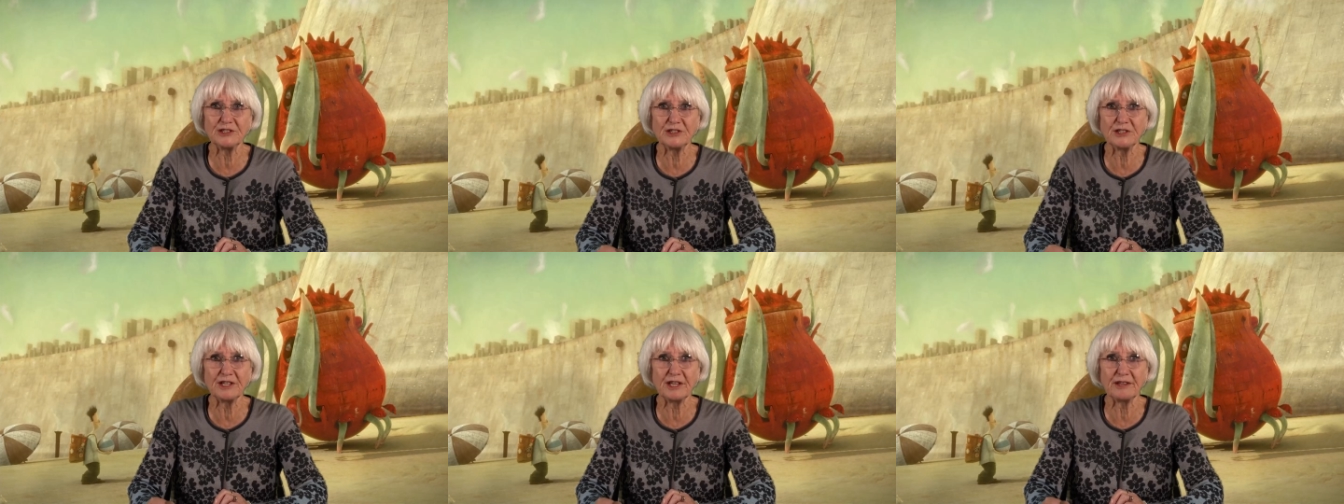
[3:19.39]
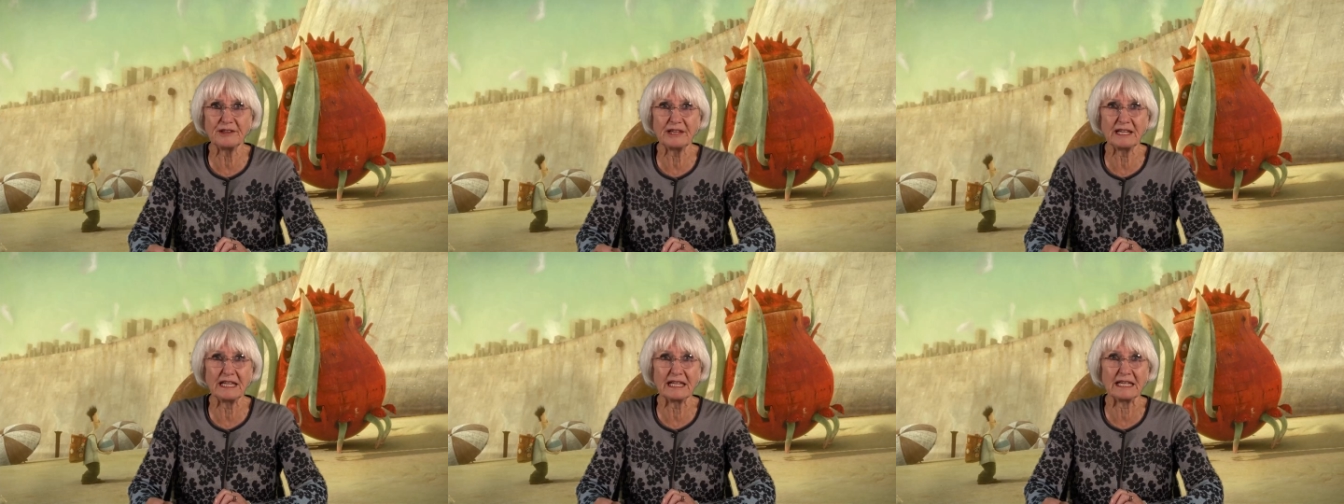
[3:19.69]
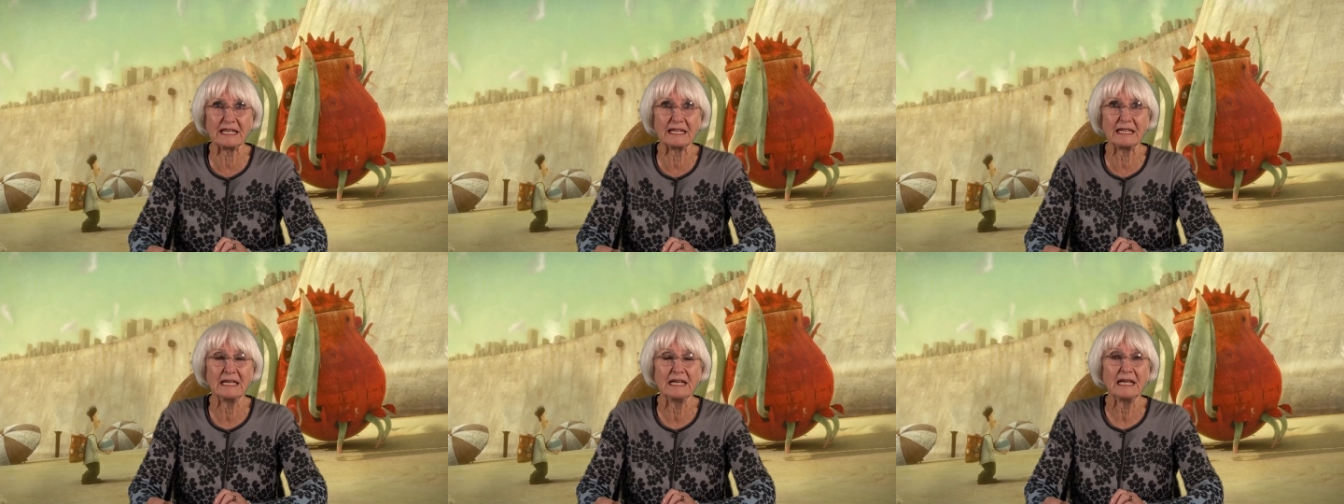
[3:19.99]
to the
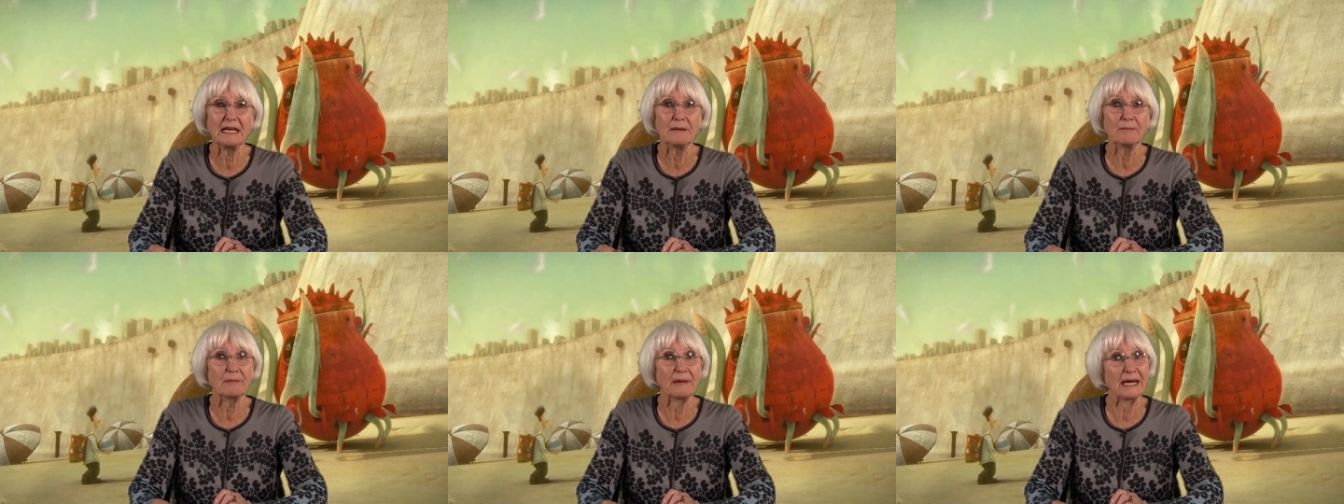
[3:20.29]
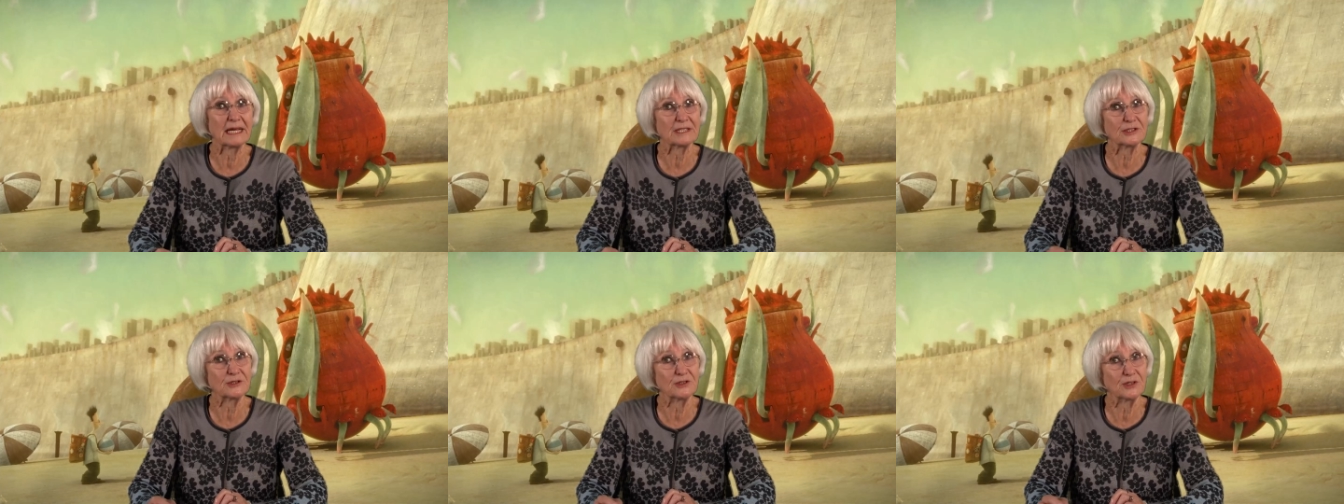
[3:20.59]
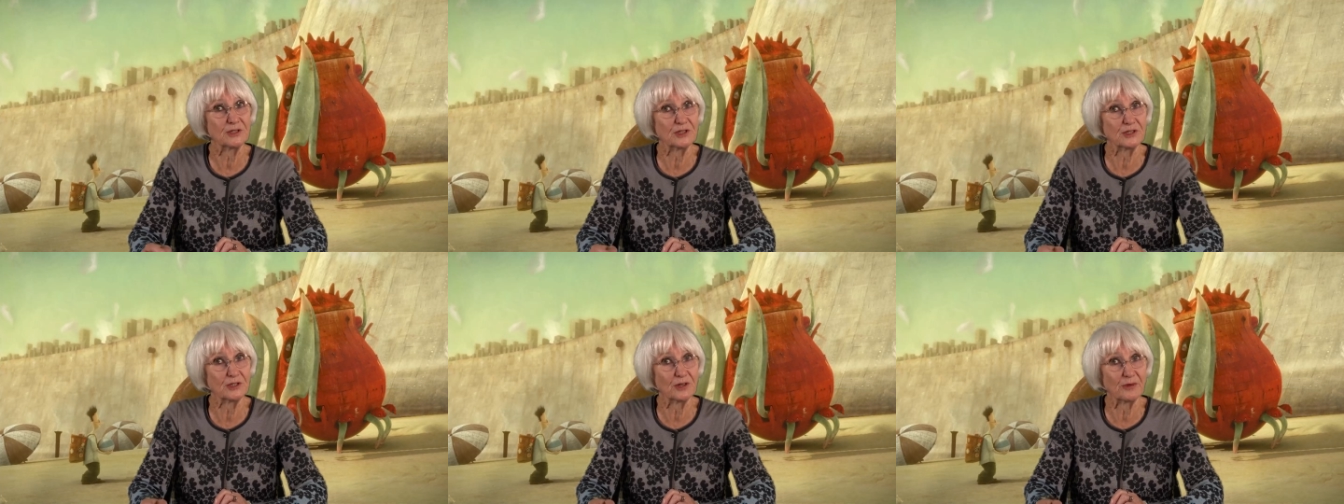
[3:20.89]
thing, but
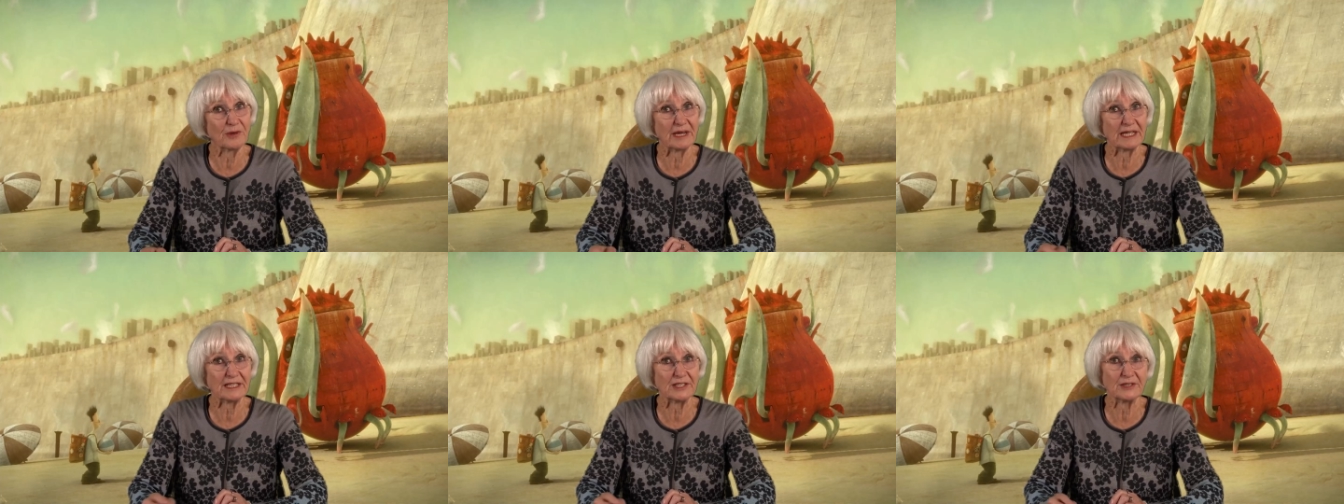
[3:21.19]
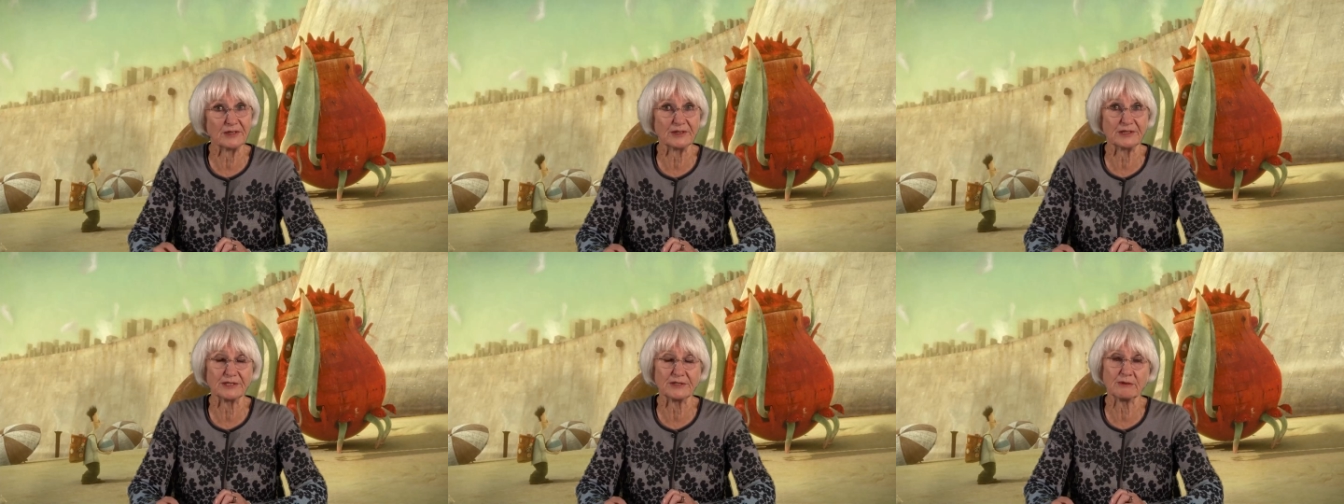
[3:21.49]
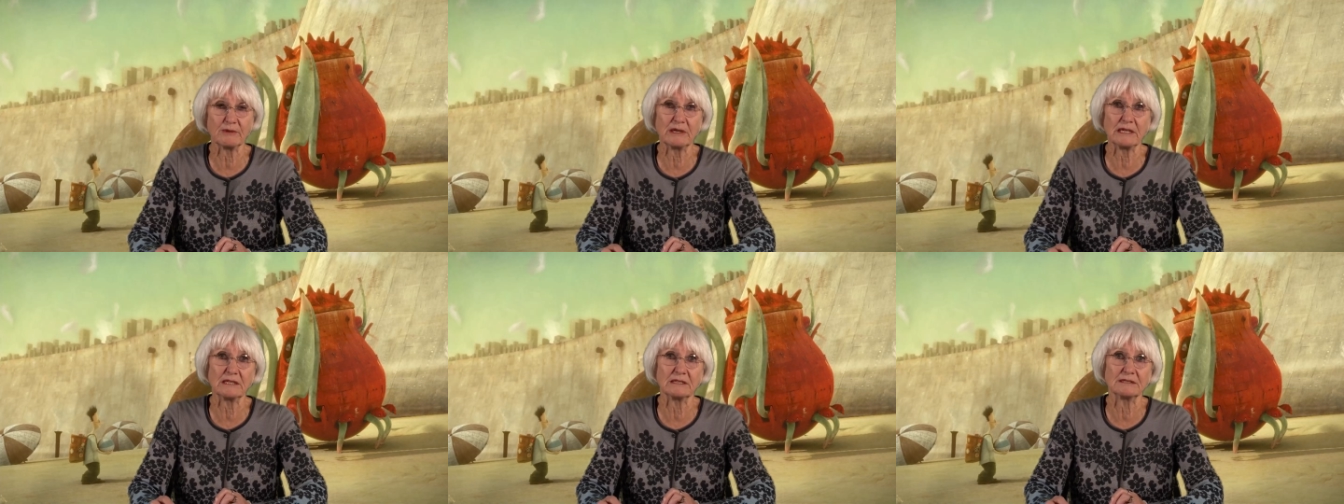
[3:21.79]
to the narrator as
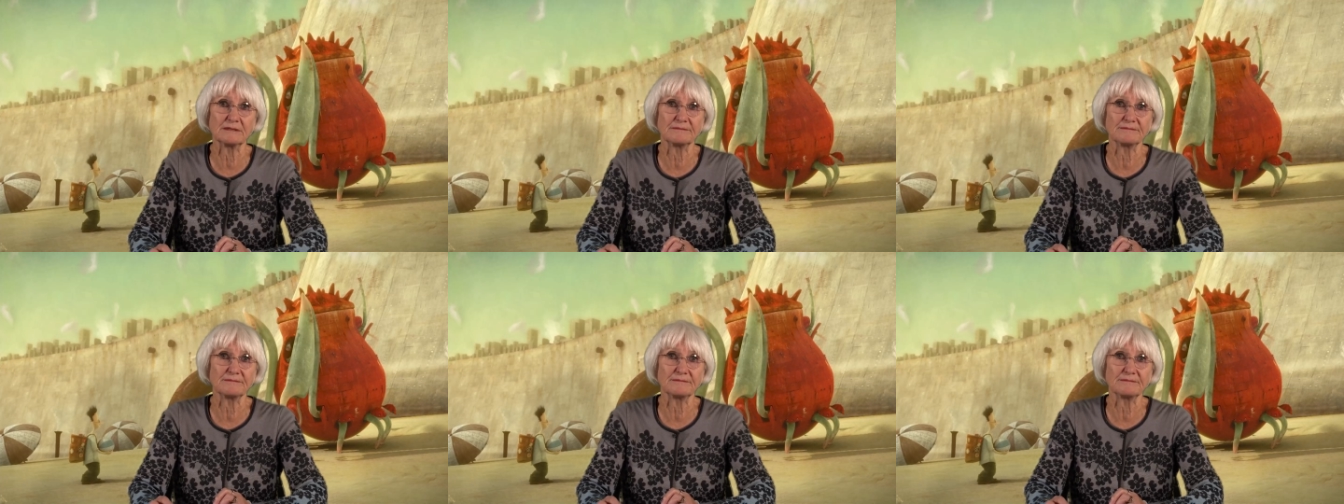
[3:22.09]
well.